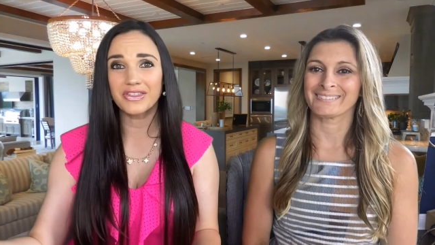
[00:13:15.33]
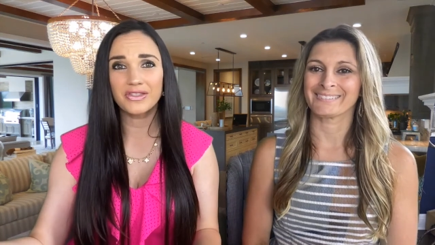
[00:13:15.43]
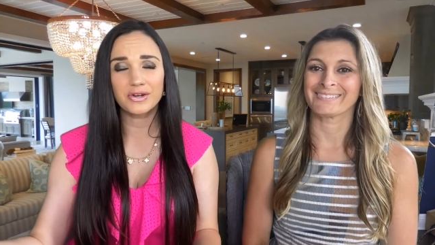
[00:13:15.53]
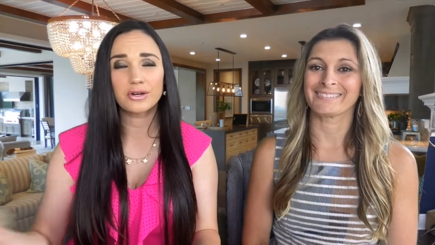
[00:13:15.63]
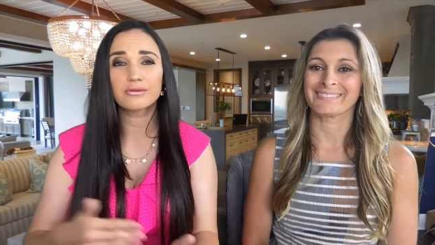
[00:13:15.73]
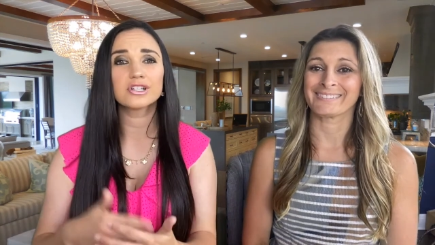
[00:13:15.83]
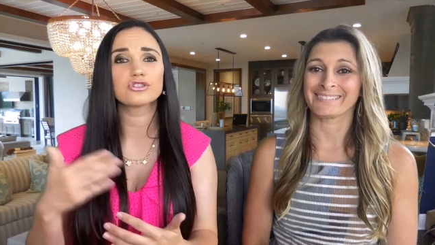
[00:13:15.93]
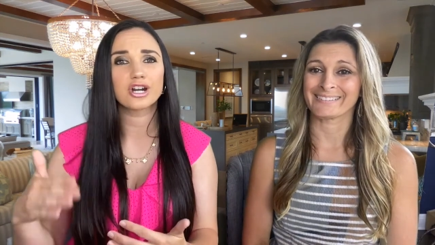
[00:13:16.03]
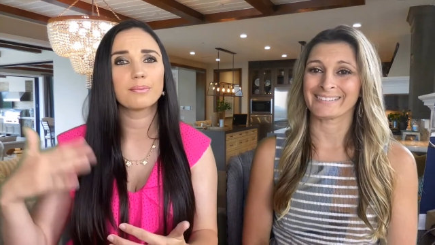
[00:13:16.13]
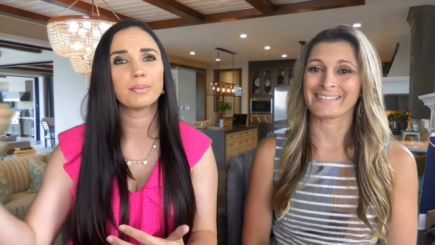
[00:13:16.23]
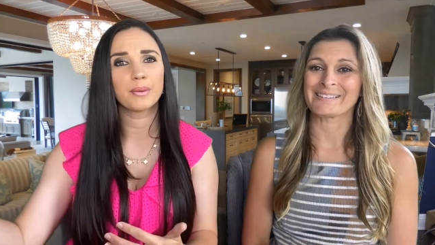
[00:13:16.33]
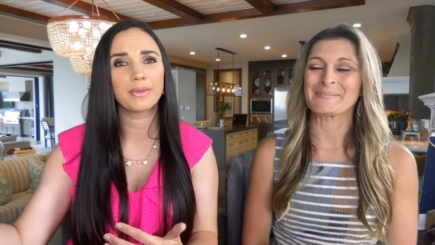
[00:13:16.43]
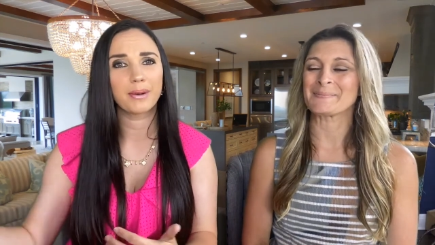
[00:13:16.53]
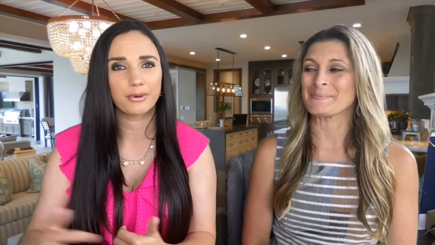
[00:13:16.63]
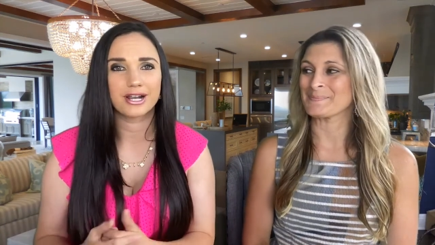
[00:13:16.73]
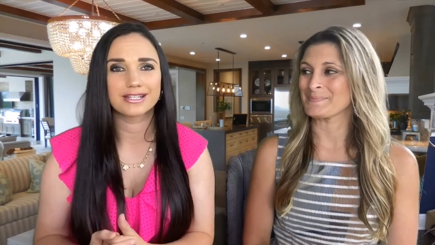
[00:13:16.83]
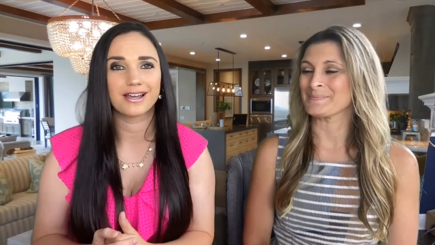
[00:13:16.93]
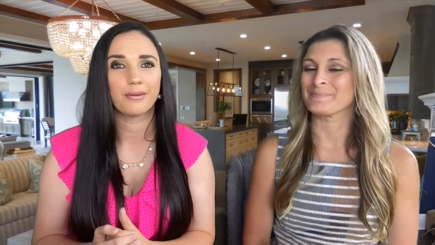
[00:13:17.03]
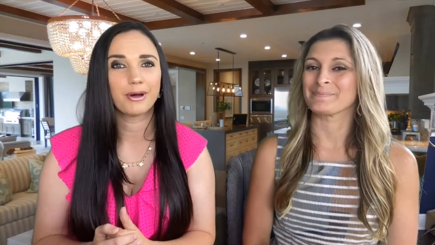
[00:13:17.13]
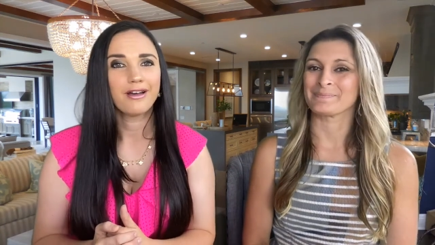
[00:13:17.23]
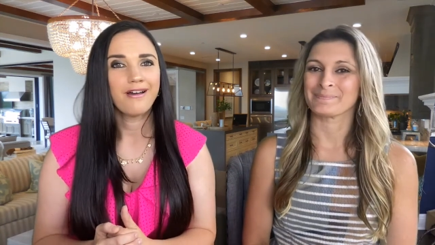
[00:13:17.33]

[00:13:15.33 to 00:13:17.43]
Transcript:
Speaker 1: Then they're going to try to bump that price up.